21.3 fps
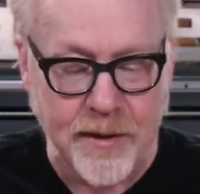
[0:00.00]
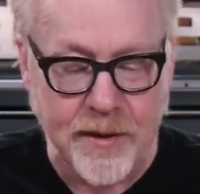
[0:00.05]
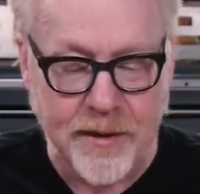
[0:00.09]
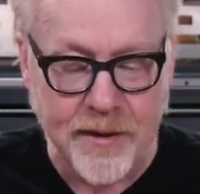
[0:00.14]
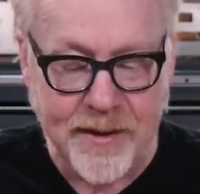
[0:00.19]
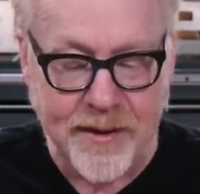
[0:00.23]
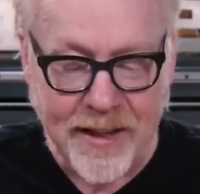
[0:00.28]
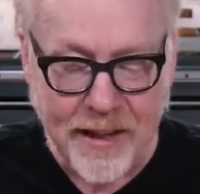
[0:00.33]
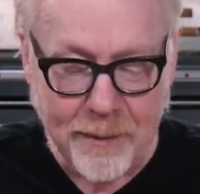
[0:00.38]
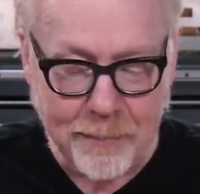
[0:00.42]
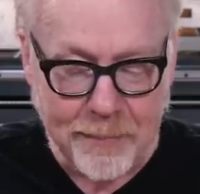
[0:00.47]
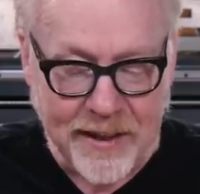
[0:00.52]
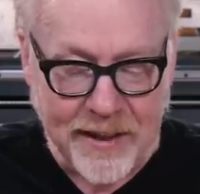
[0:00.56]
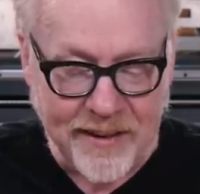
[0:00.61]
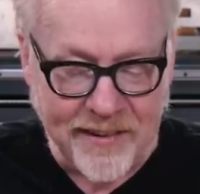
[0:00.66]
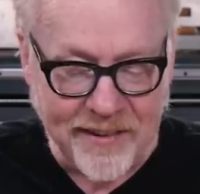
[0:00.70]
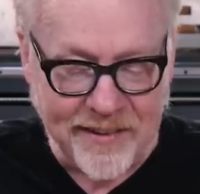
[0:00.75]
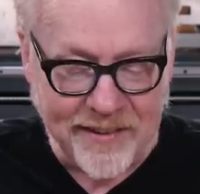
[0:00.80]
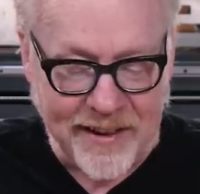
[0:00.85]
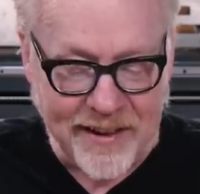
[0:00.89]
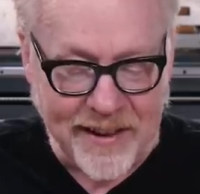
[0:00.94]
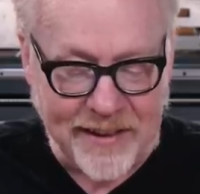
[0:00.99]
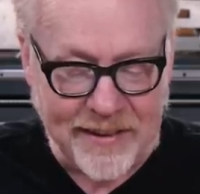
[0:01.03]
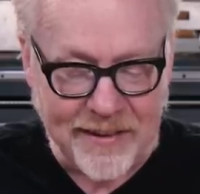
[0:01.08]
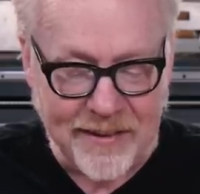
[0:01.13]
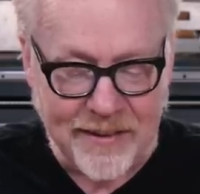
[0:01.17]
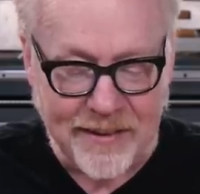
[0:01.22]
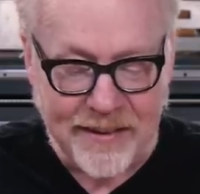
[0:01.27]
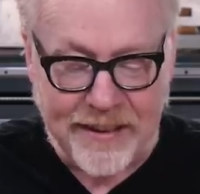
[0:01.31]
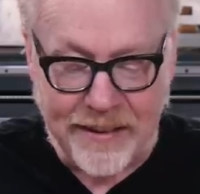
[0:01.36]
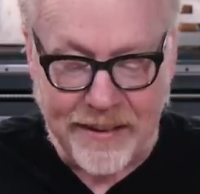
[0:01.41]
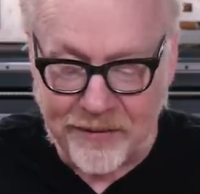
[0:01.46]
that being said,
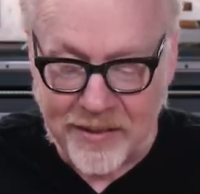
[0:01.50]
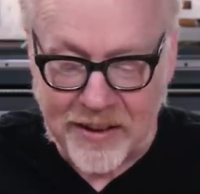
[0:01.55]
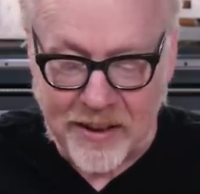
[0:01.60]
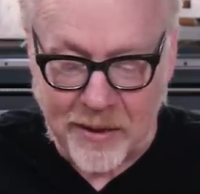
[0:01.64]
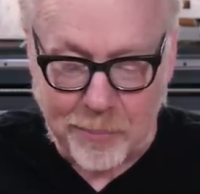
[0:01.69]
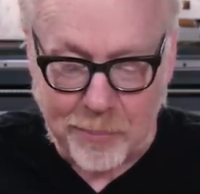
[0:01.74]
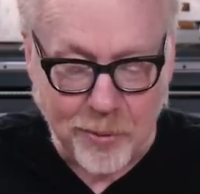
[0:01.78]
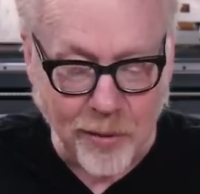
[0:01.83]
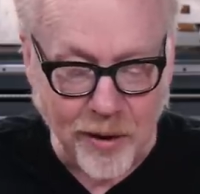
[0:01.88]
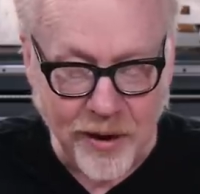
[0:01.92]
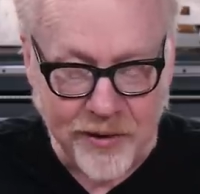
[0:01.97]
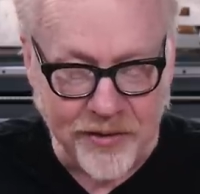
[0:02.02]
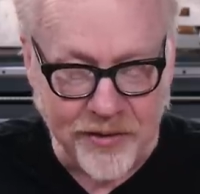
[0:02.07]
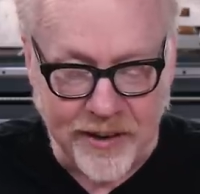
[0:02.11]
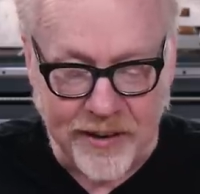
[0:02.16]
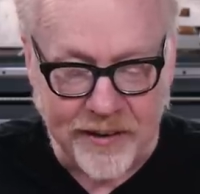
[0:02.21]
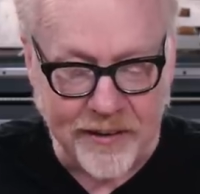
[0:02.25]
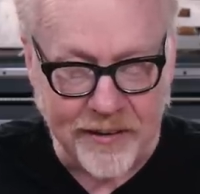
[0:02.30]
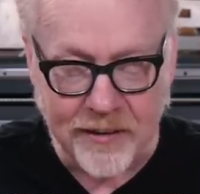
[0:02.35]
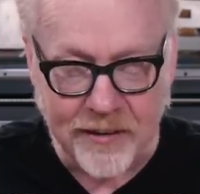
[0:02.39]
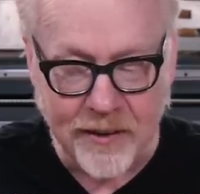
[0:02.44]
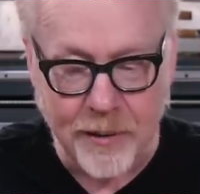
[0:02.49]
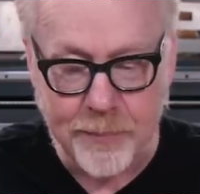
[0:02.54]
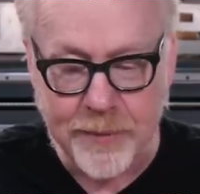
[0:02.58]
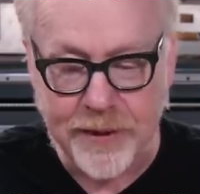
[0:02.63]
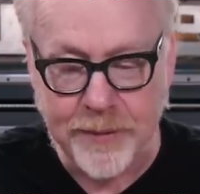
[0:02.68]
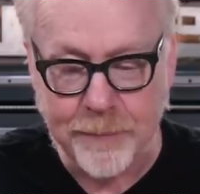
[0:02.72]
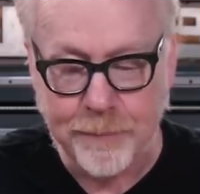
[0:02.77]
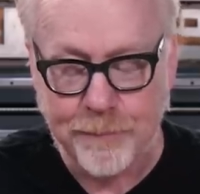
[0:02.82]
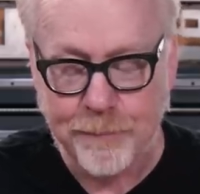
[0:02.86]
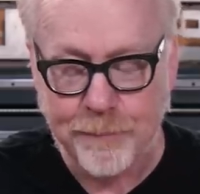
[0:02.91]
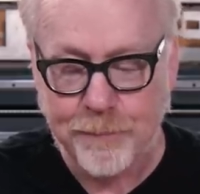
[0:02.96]
leaving a project, I
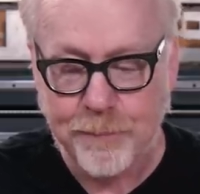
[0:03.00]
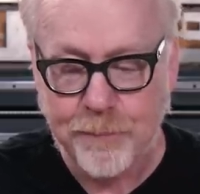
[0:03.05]
mean,